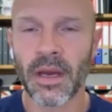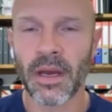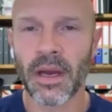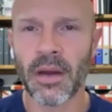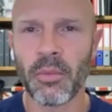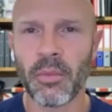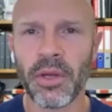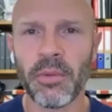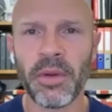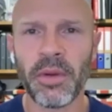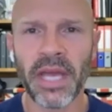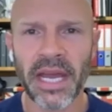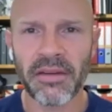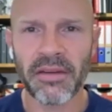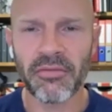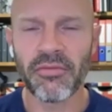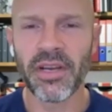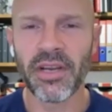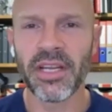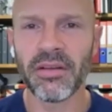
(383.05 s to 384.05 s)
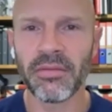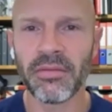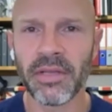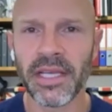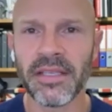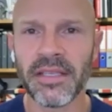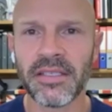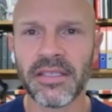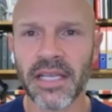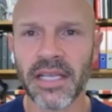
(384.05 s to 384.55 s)
We had a real
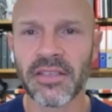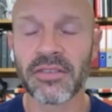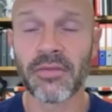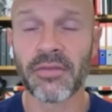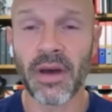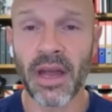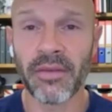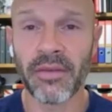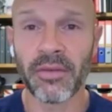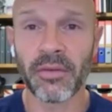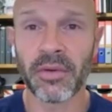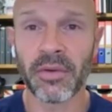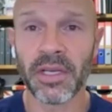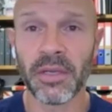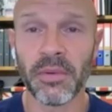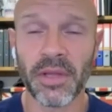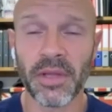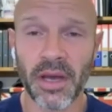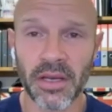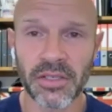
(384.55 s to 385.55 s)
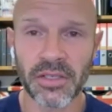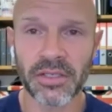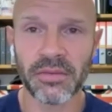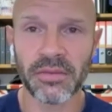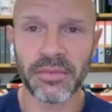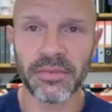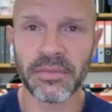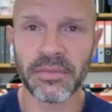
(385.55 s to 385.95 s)
intense rivalry with Arsenal.